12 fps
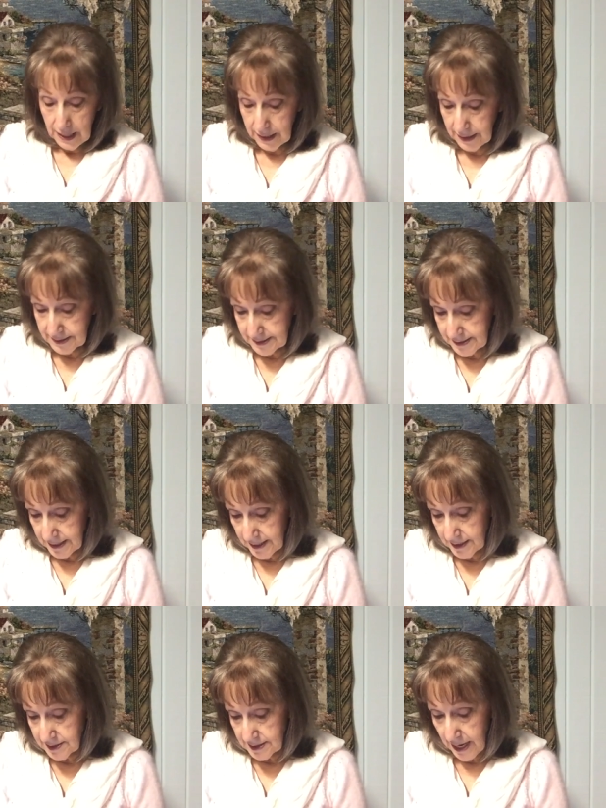And it
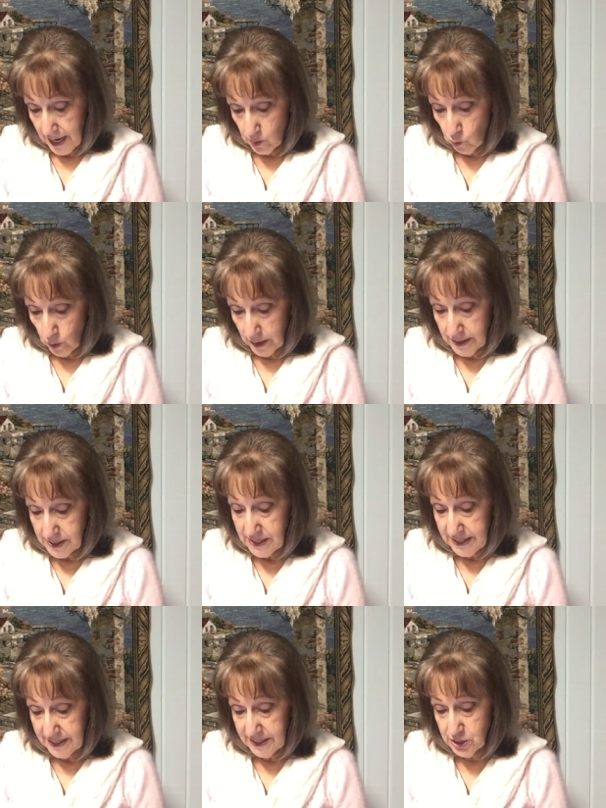says, And when
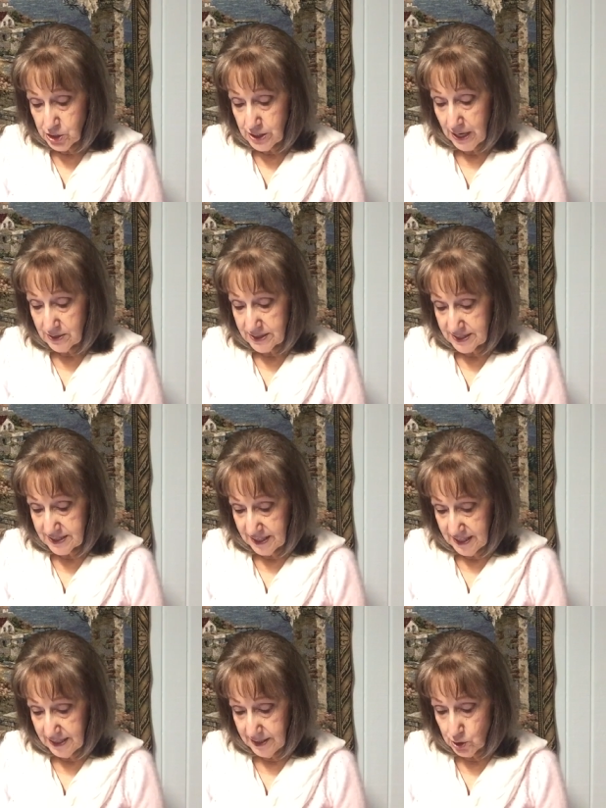ye shall
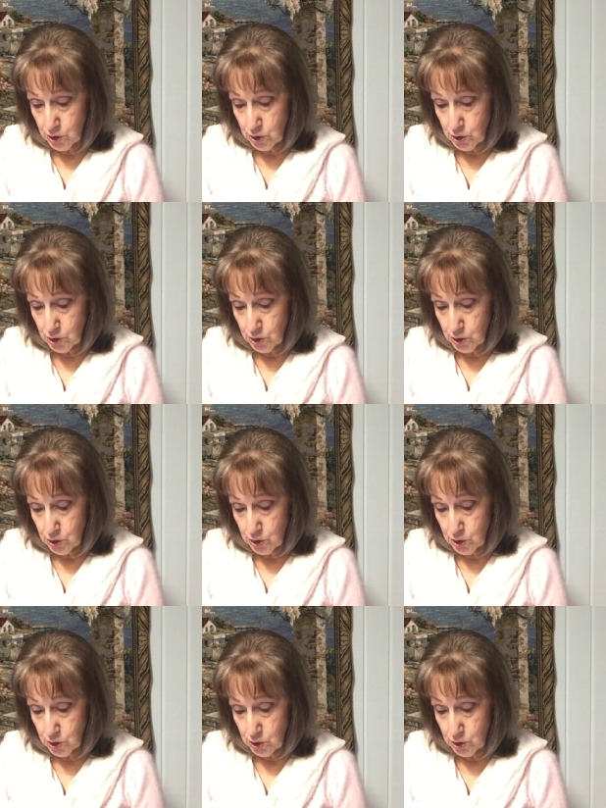see